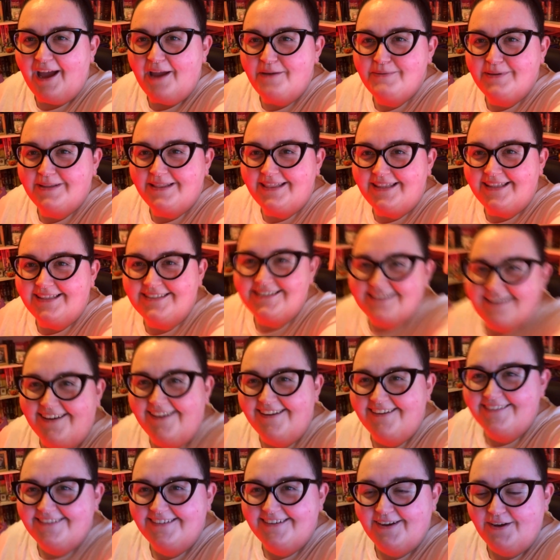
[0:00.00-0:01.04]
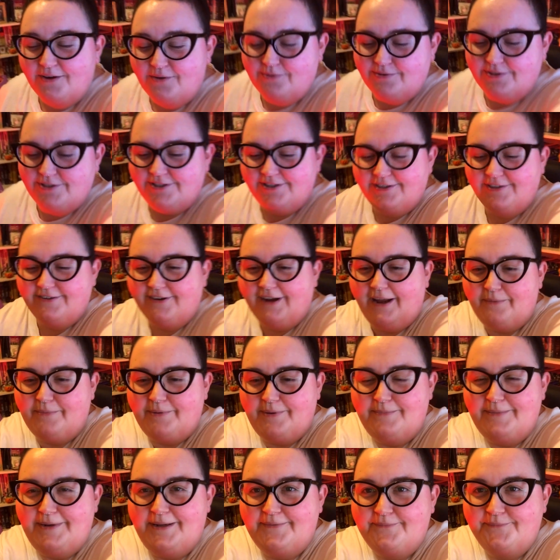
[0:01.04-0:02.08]
put this on. Oh crap,
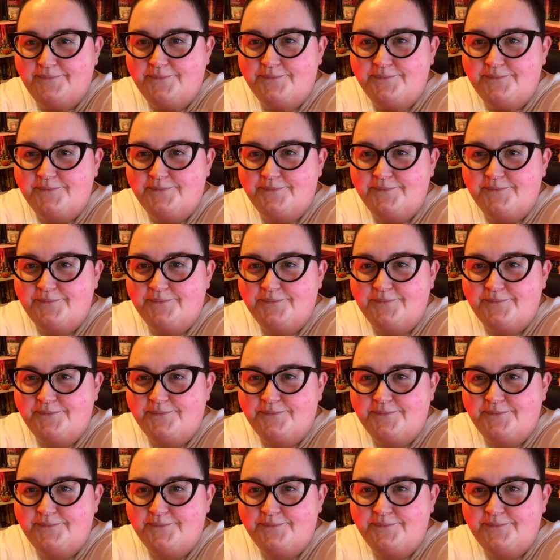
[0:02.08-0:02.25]
I'm in.